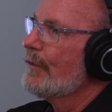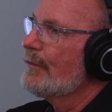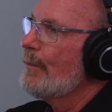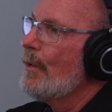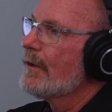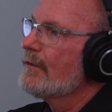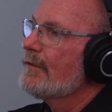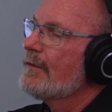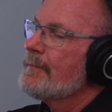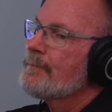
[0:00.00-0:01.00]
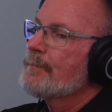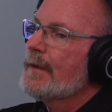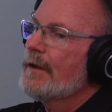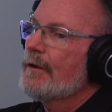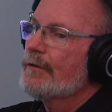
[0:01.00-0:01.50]
sports,
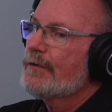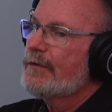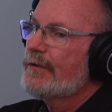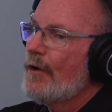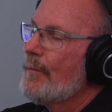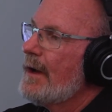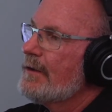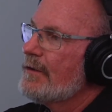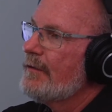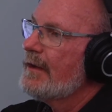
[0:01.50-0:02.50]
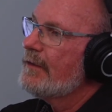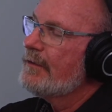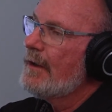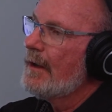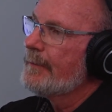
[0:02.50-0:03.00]
you know, so much of it is
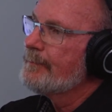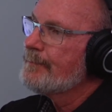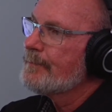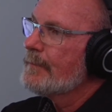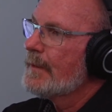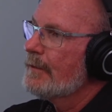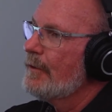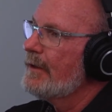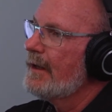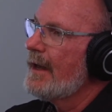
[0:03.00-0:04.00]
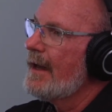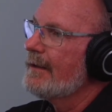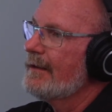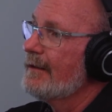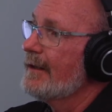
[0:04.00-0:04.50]
done looking at
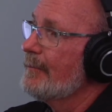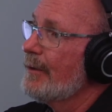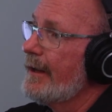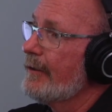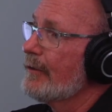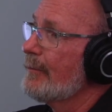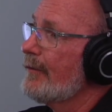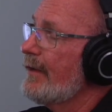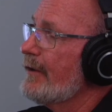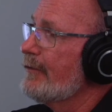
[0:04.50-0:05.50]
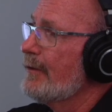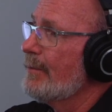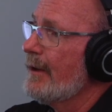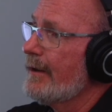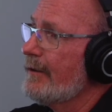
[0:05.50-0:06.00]
the elite player, the professional
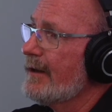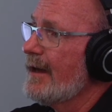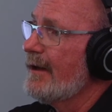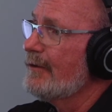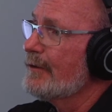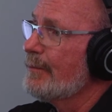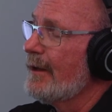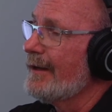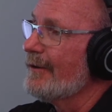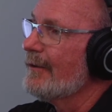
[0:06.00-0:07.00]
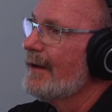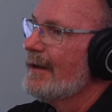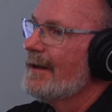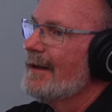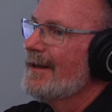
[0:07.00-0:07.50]
player, the college player,
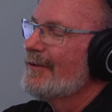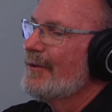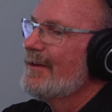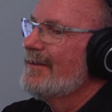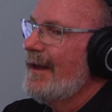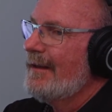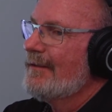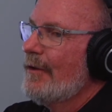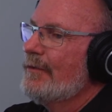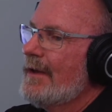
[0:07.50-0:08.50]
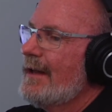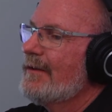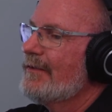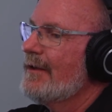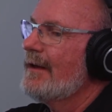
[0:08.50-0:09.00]
so to take those kind of
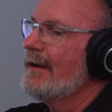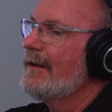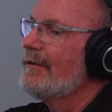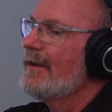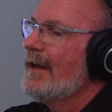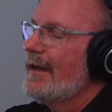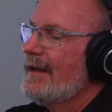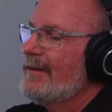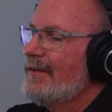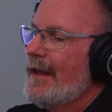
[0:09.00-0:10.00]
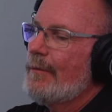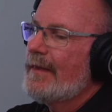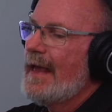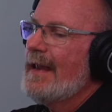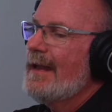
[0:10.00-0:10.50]
studies and say with
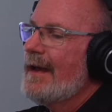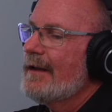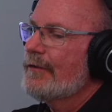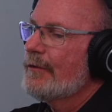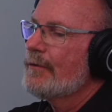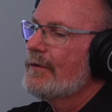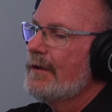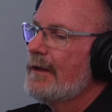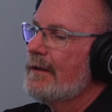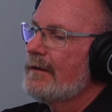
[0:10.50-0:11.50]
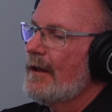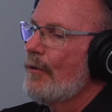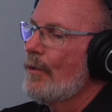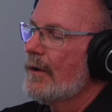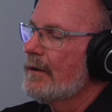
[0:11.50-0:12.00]
any kind of certainty that they'll
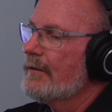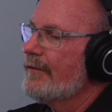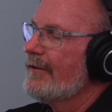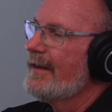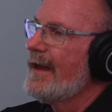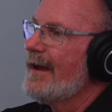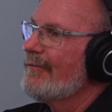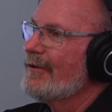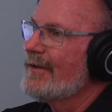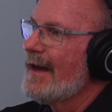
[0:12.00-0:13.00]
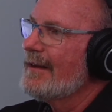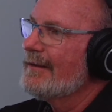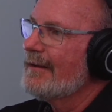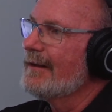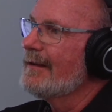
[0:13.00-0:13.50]
work for the average
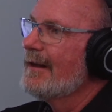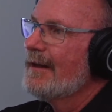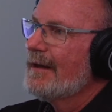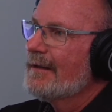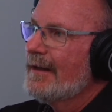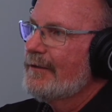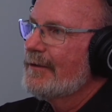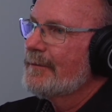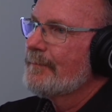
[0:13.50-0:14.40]
athlete, that's a